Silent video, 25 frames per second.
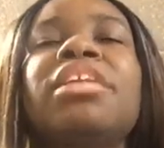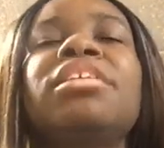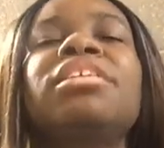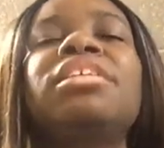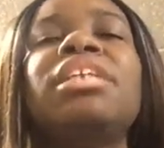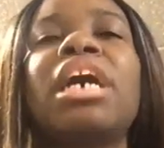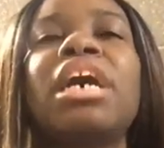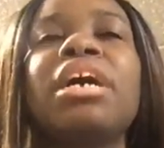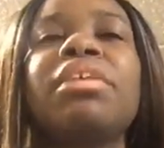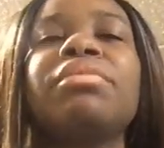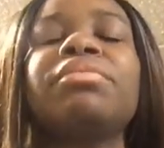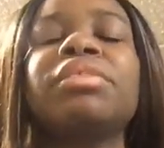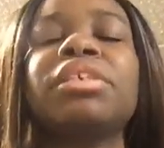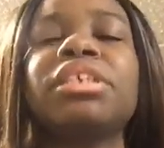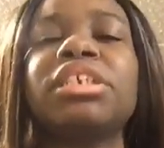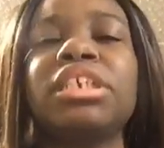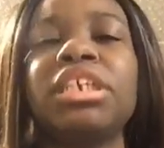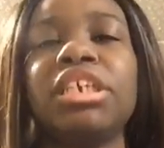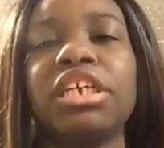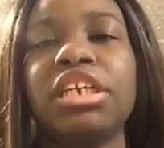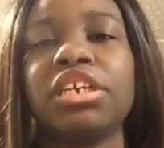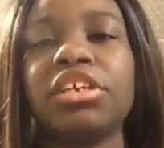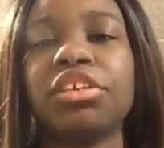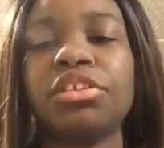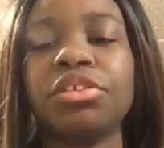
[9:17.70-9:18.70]
not
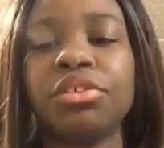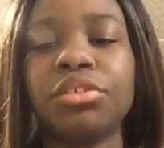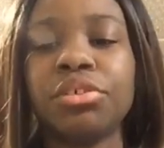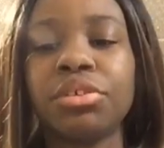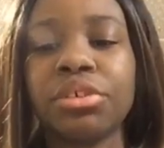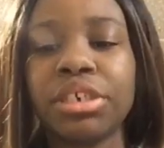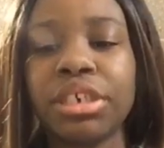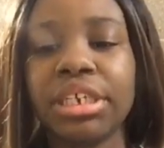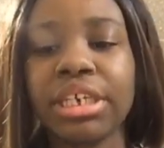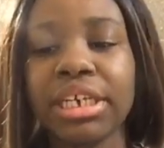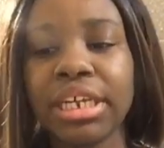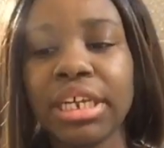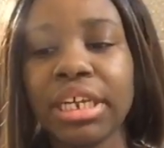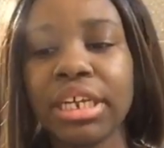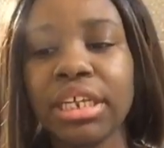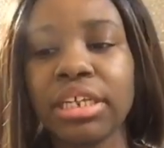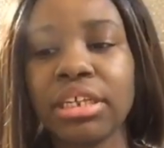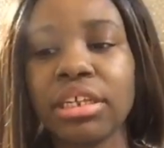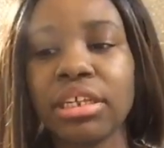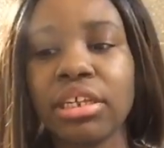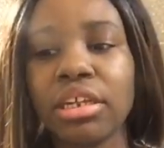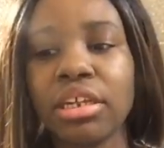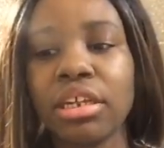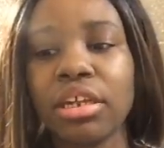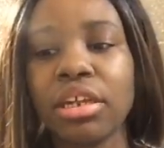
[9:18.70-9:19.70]
really ignoring
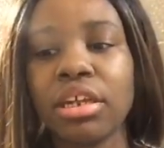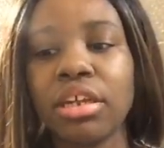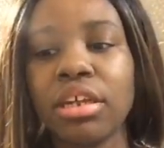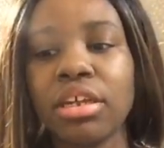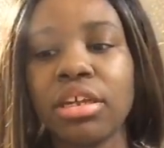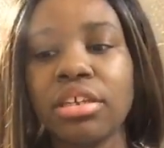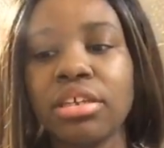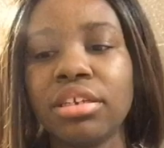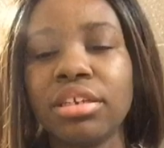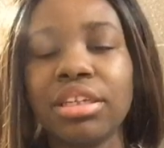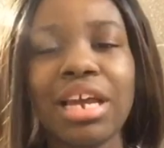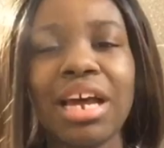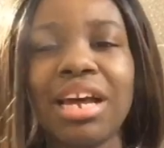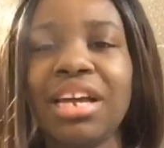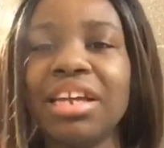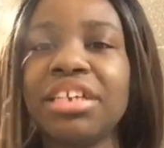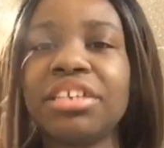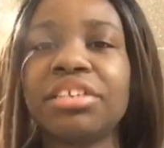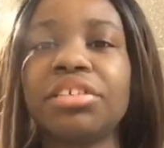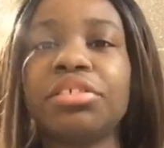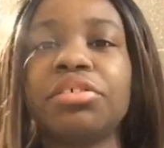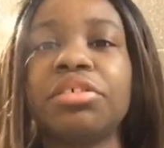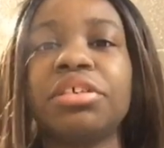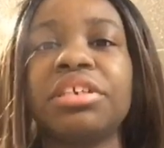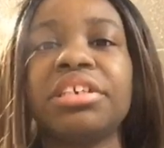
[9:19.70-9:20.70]
it, not
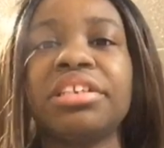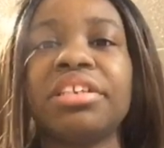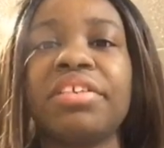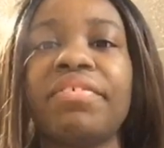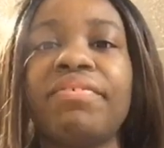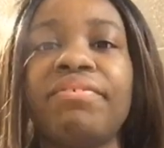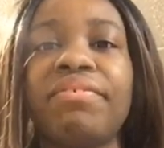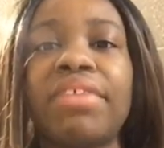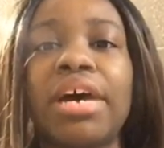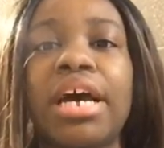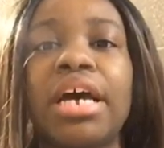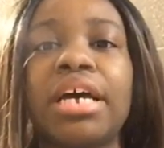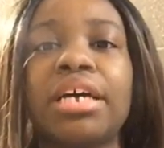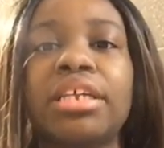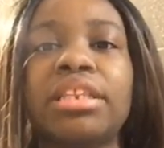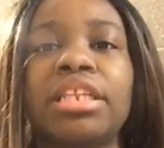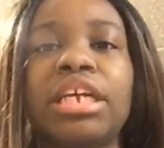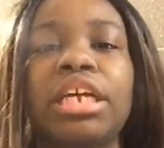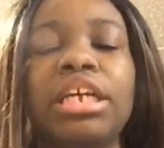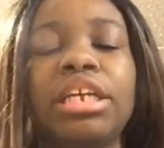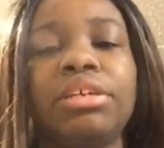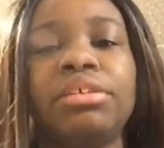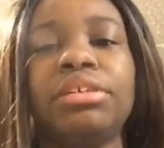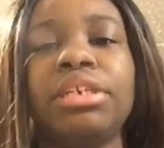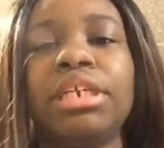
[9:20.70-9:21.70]
ignoring the fact
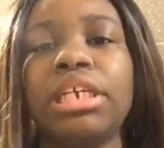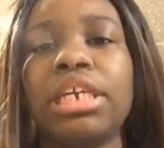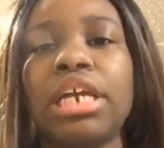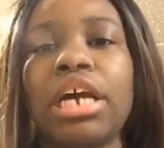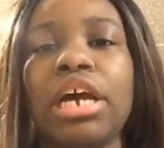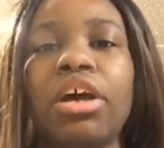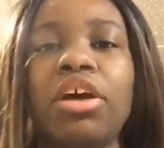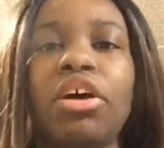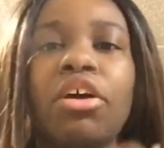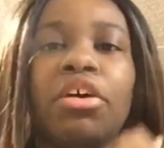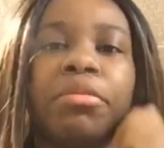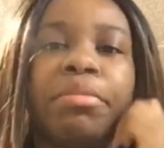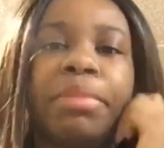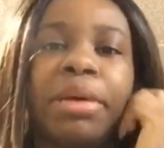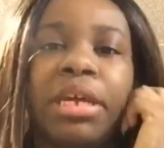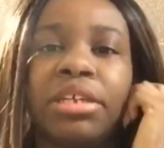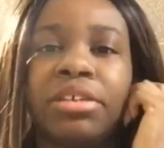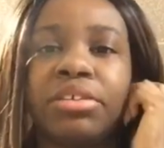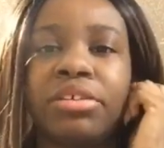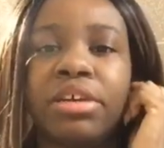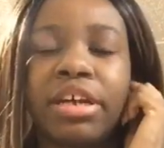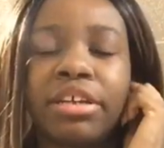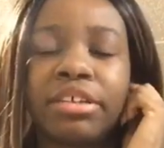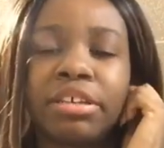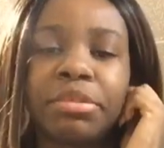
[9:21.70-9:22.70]
that you need help
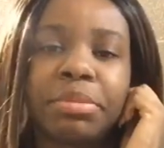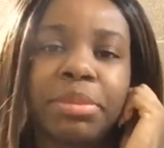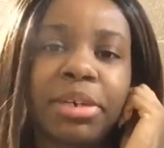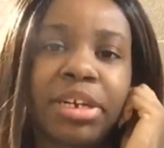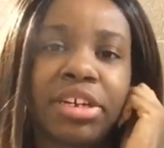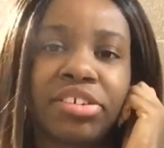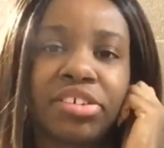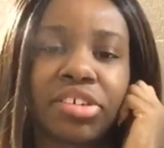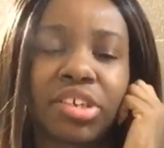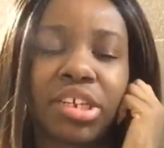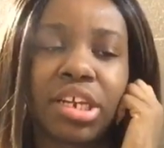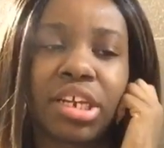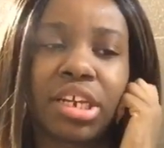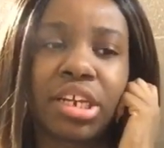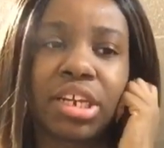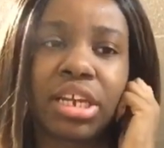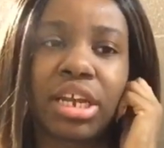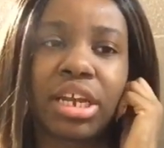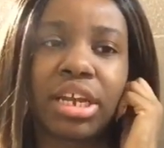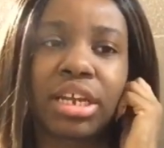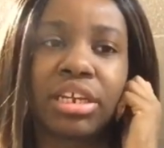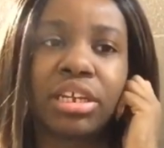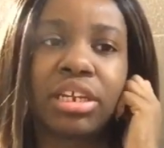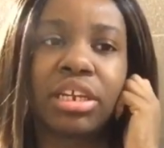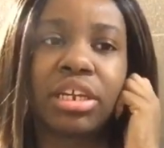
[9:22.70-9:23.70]
and you have depression
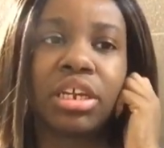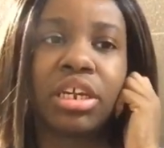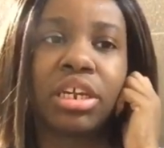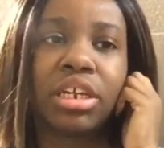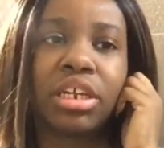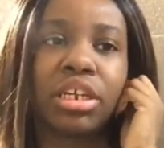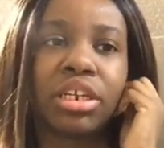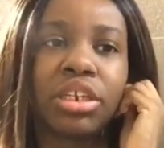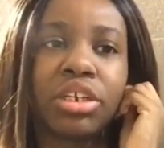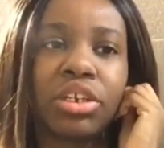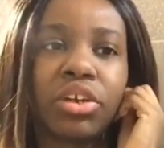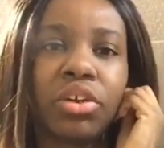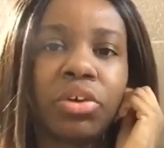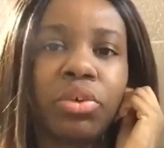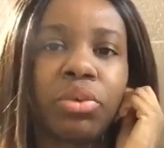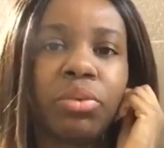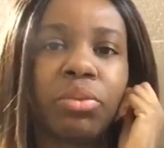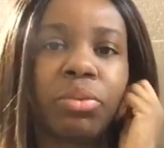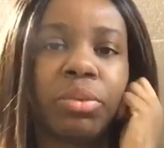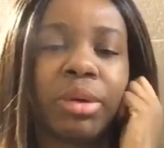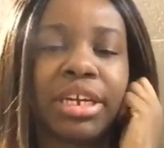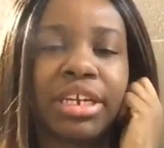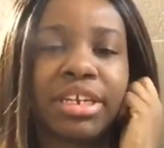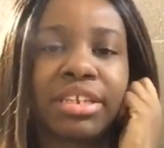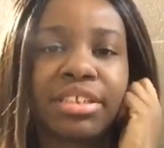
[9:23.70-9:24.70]
and, you know,
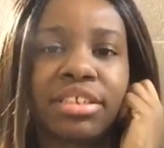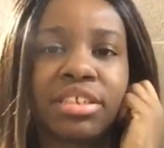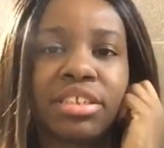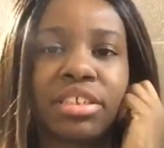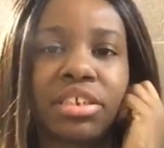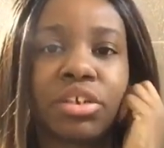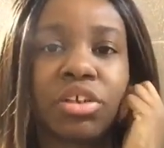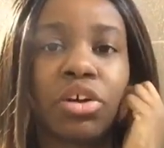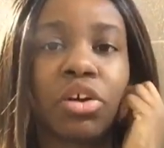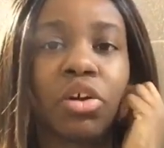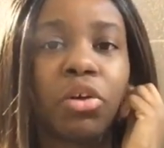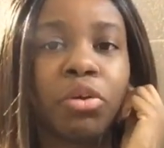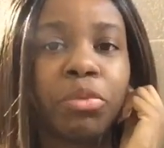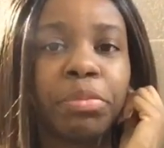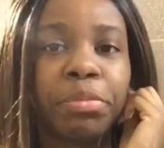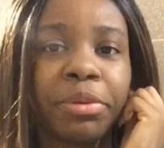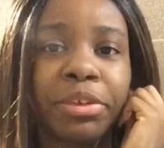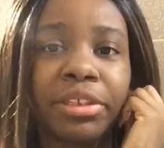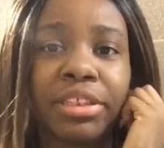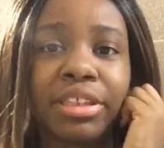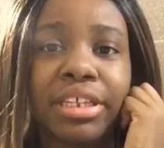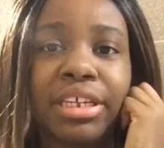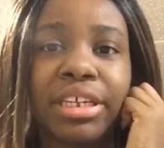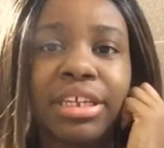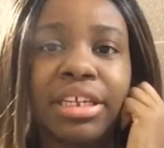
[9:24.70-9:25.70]
ways to cope
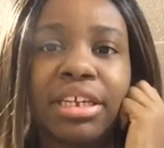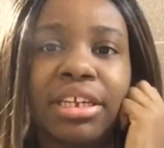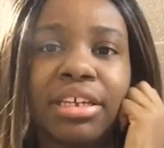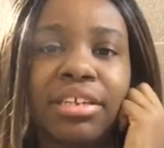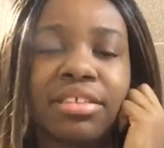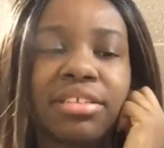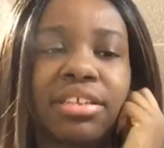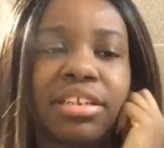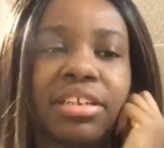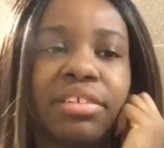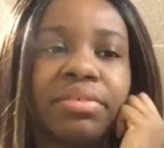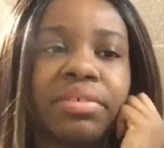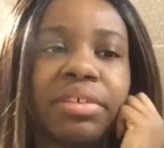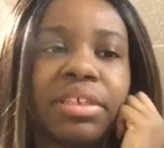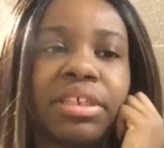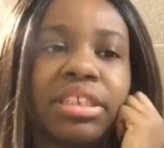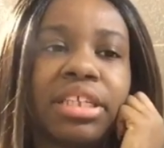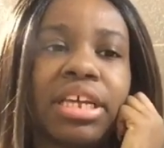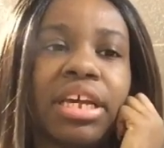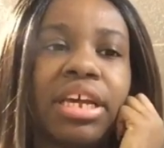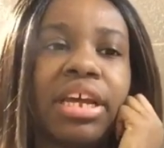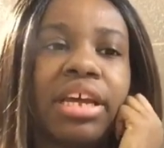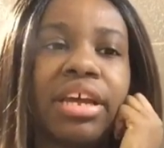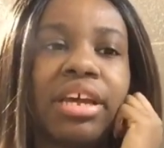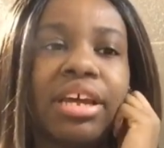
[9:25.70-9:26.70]
with it and stuff like
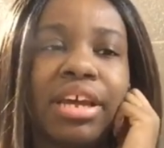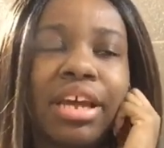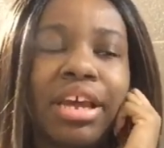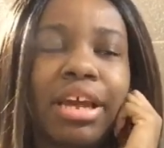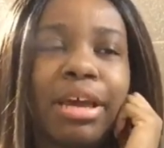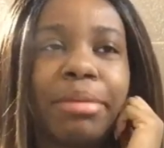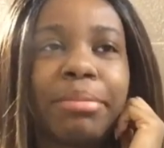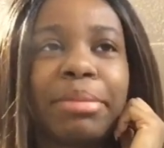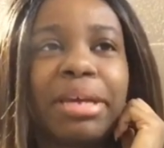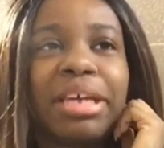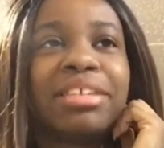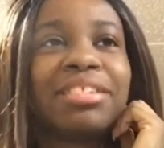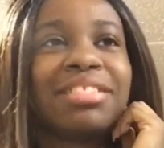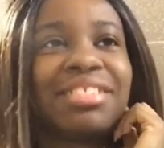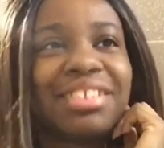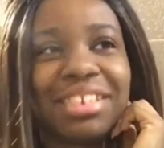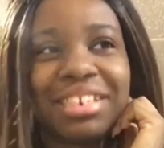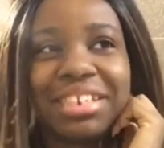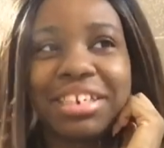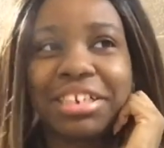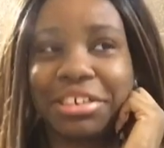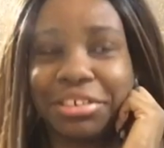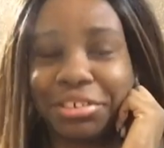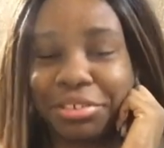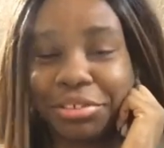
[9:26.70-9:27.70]
that. I'm not
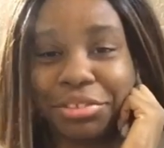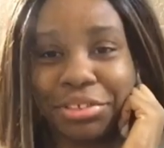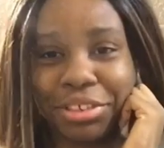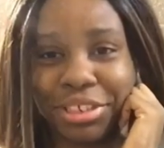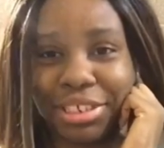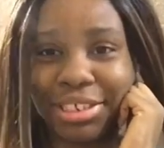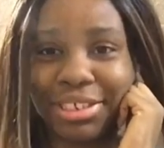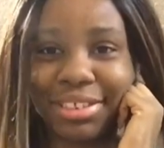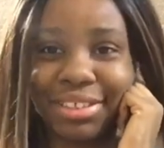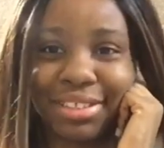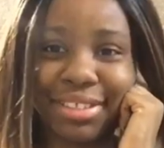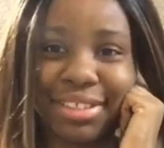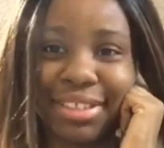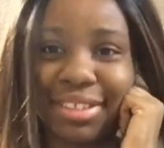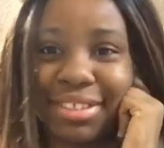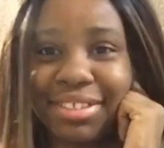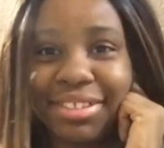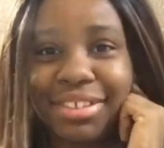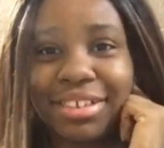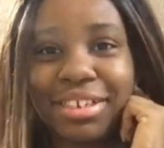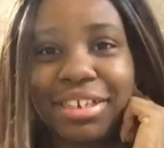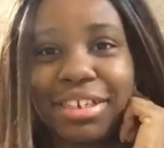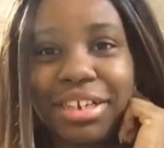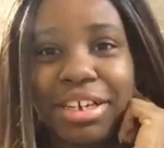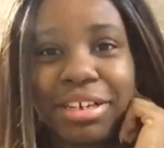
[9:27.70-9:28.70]
saying ignore it. That's
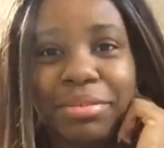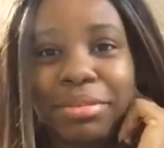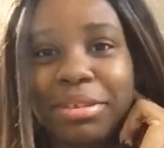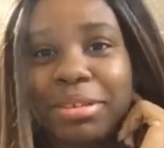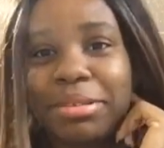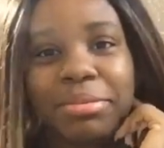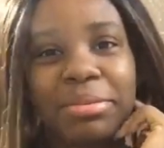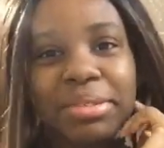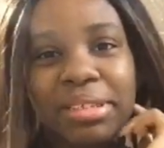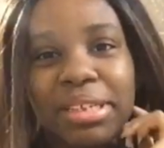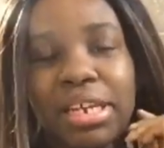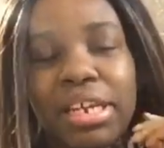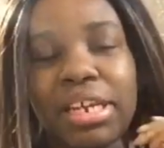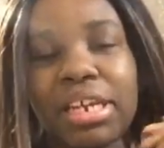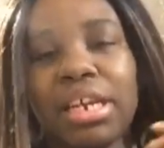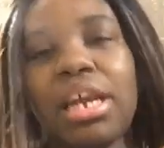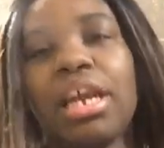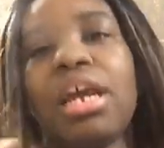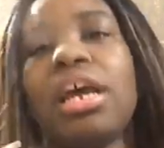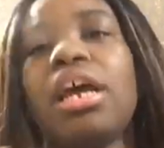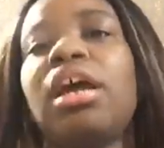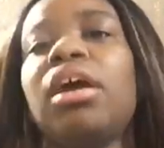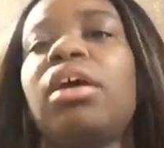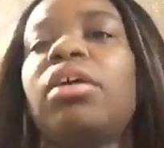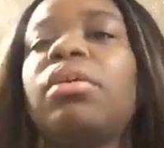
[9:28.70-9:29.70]
not what I'm saying.
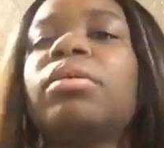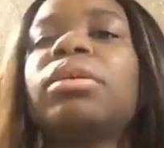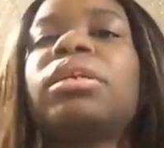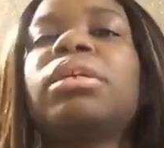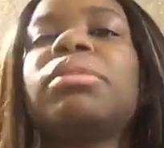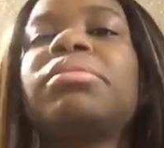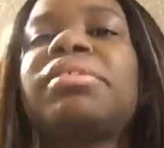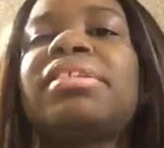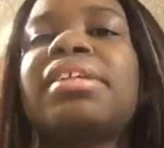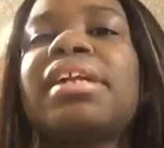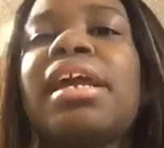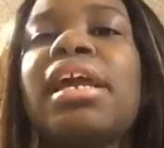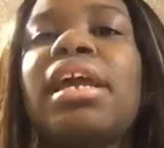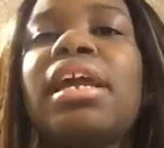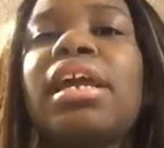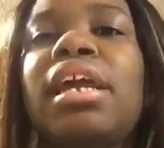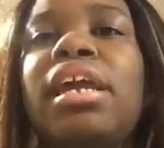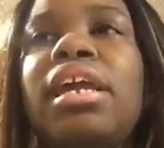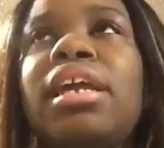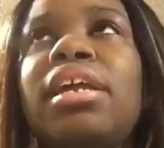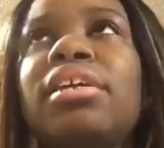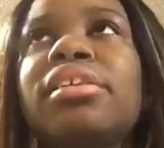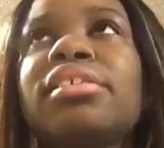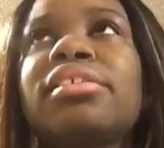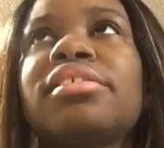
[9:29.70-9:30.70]
What I'm saying
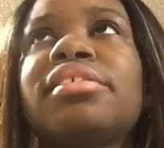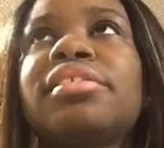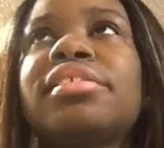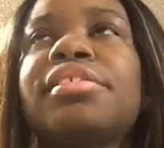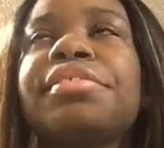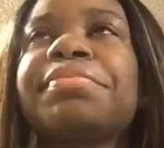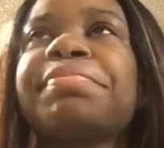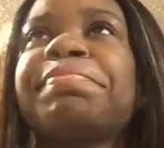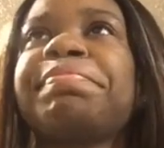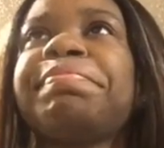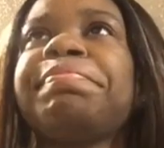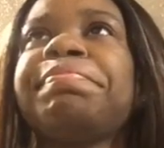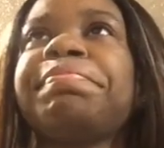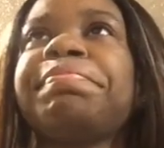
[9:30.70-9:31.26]
is,